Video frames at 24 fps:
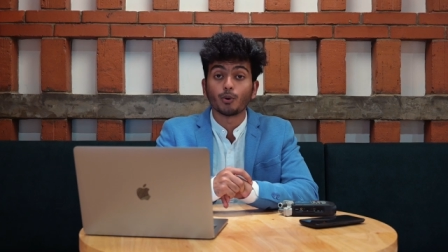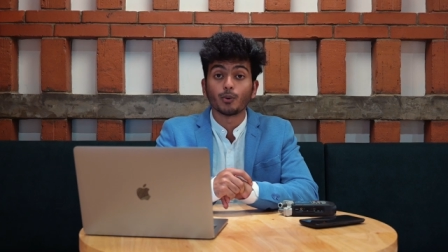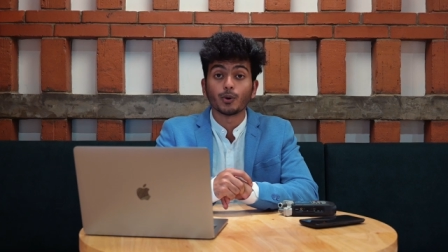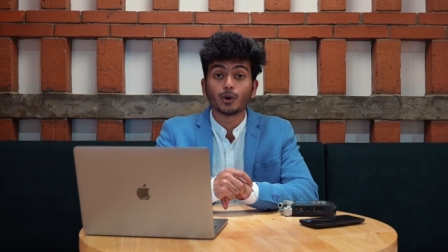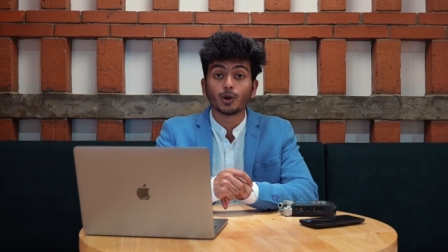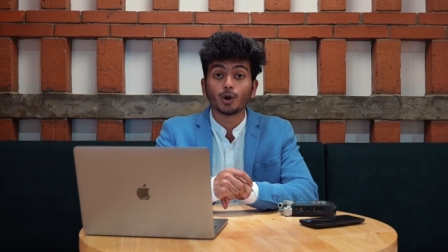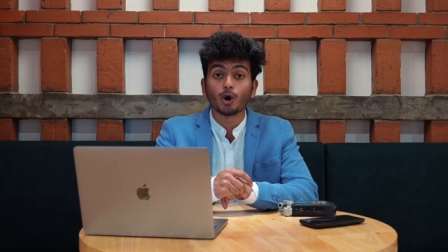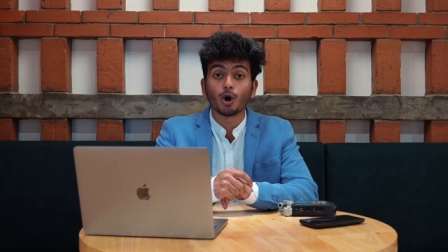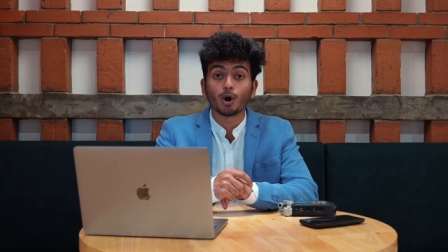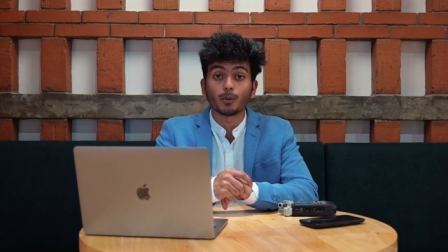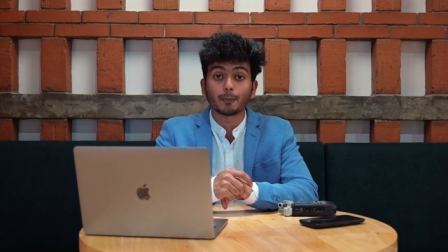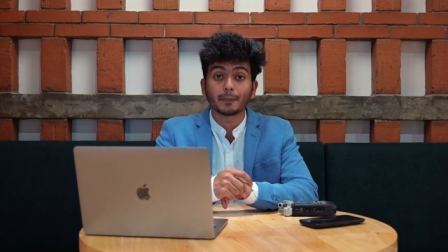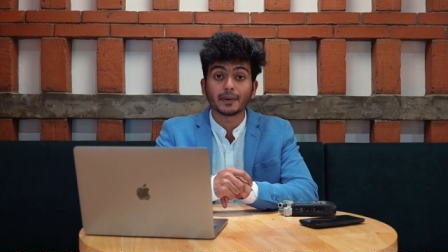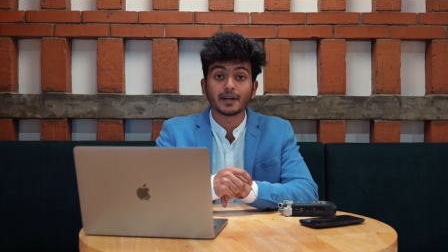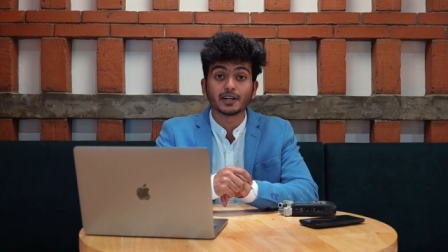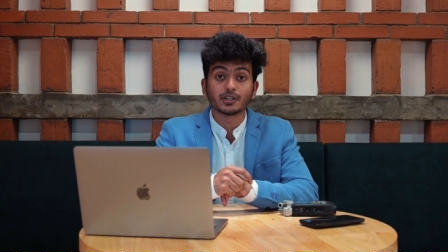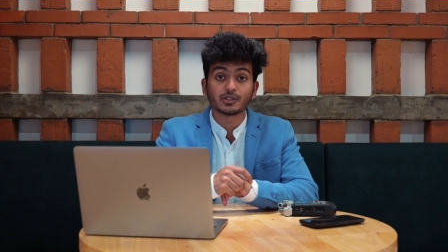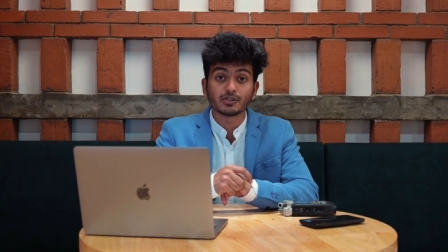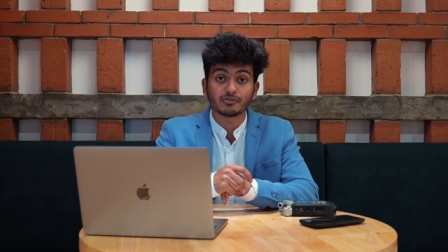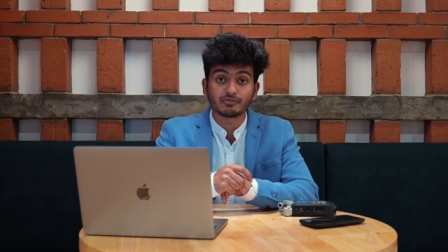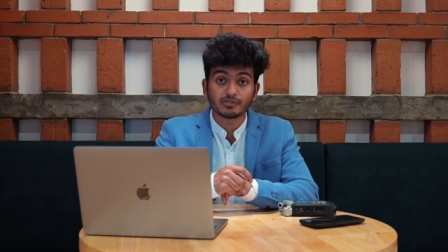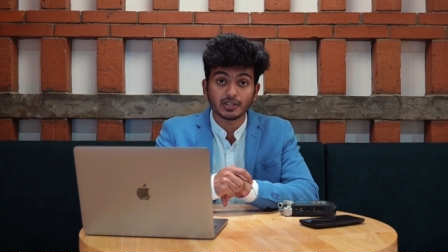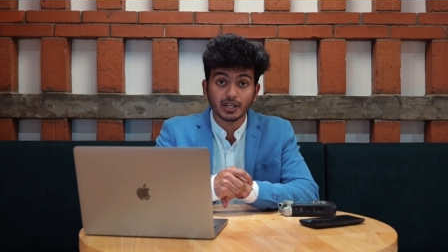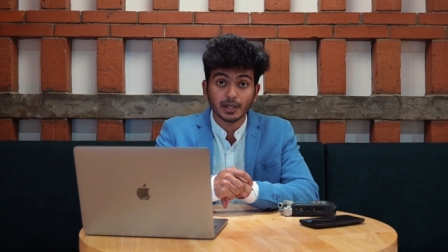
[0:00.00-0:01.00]
over long
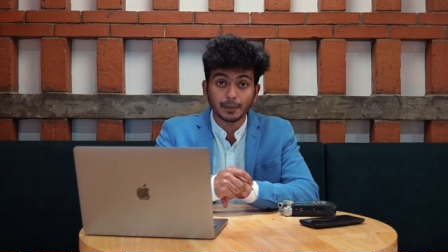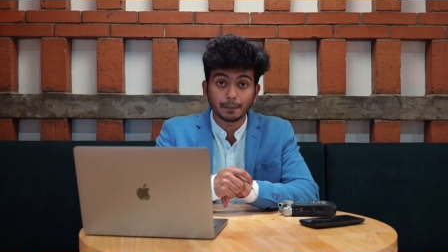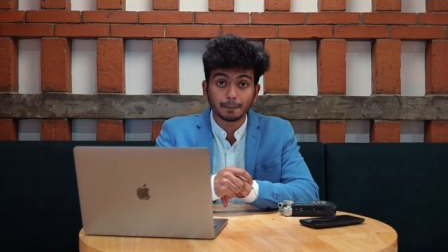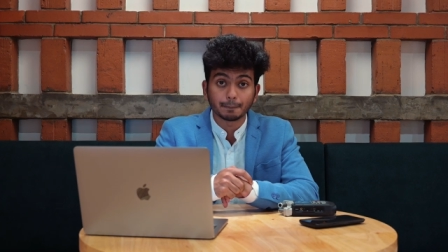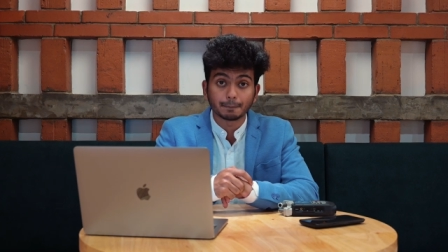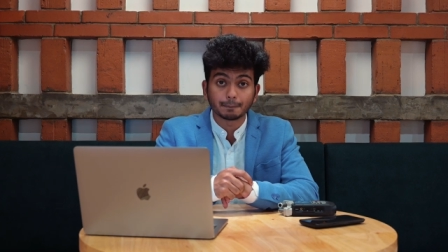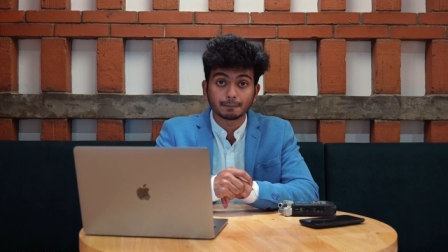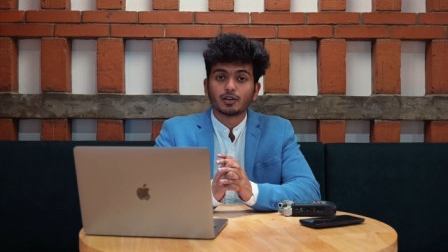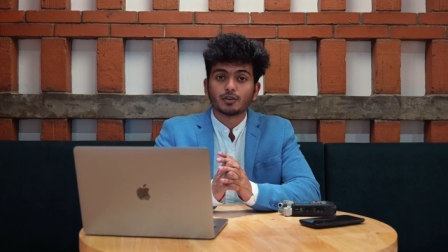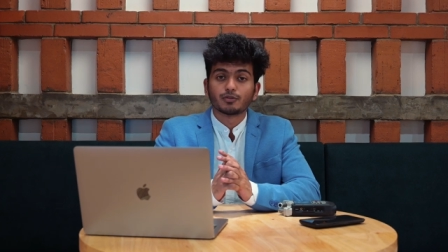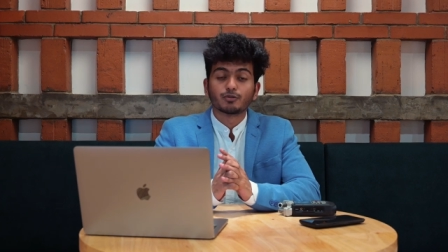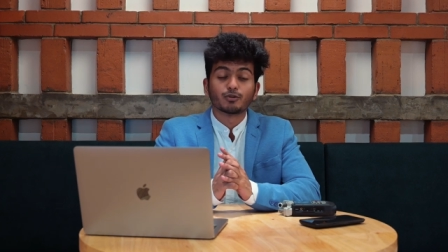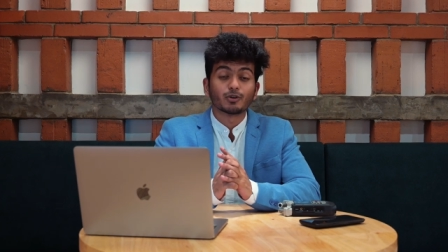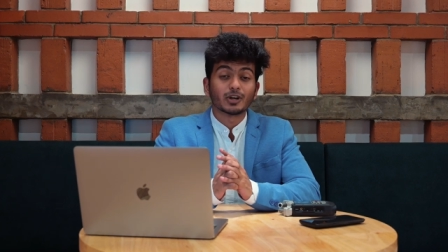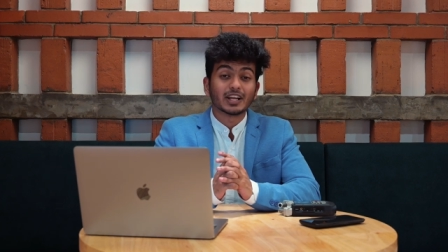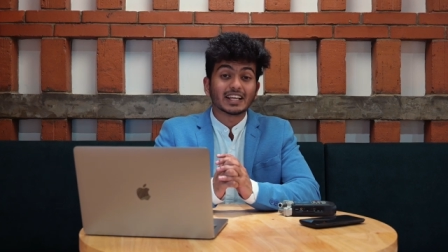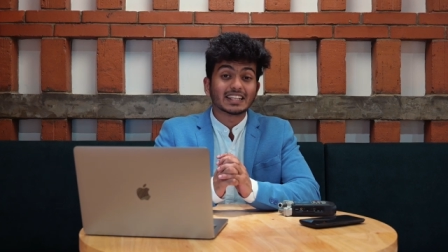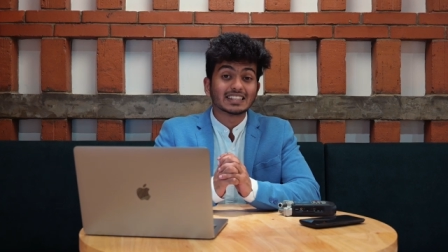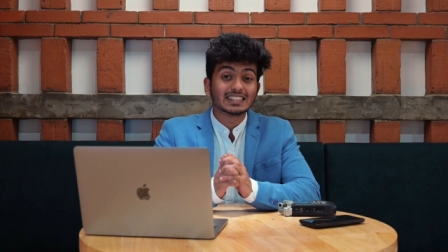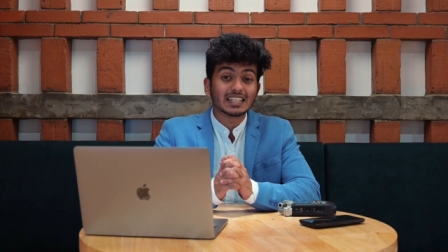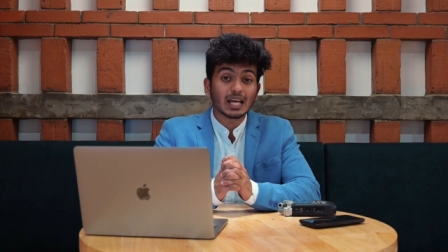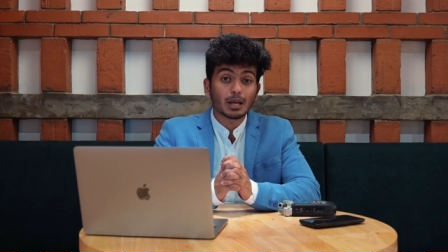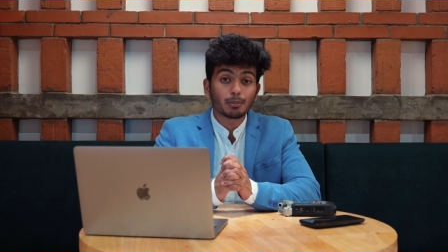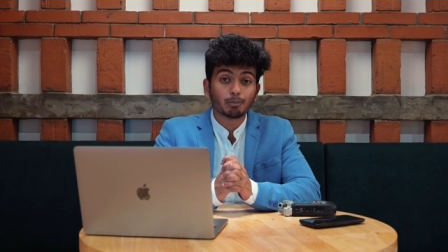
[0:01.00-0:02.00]
periods of time. For
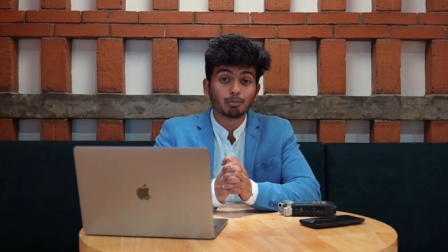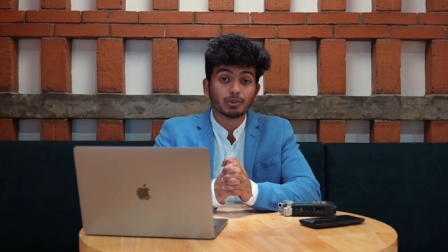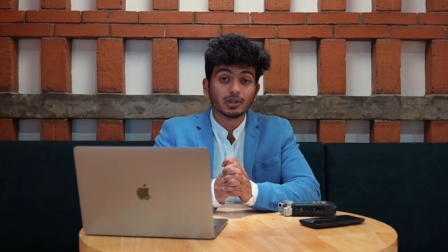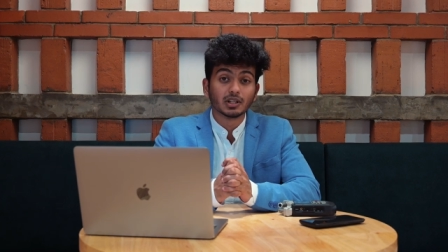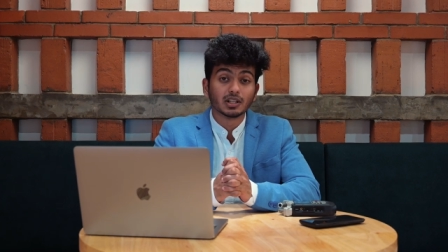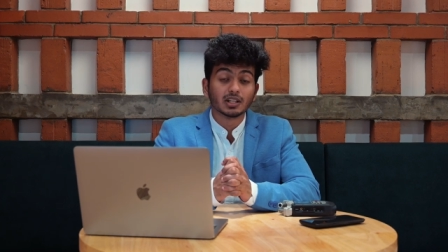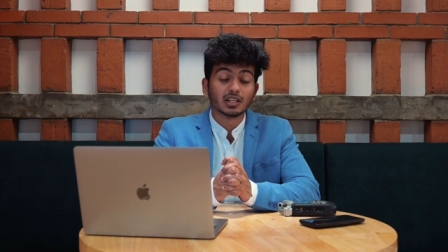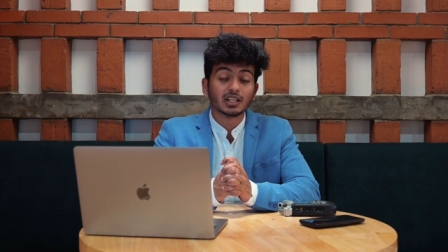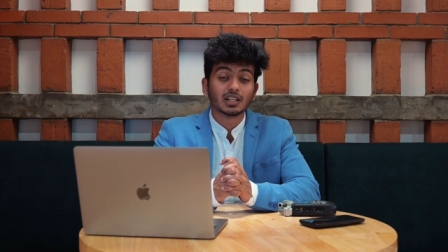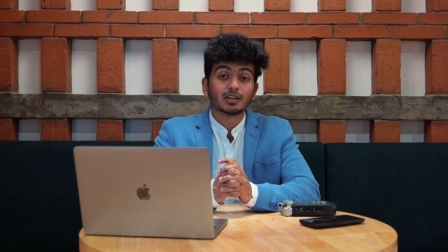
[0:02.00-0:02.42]
example,